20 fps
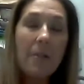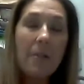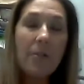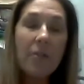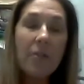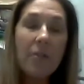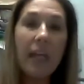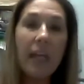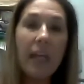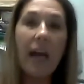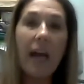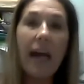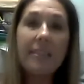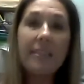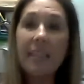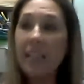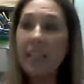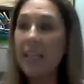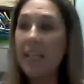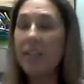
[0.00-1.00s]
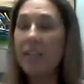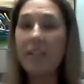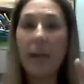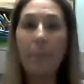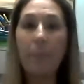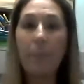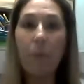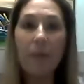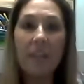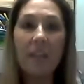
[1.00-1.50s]
that doesn't end
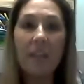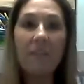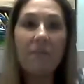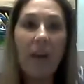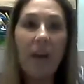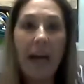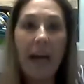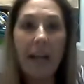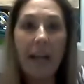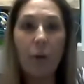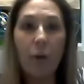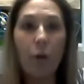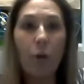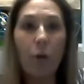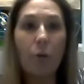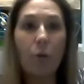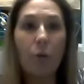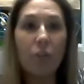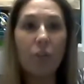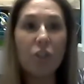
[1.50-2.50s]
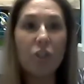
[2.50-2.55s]
up with the final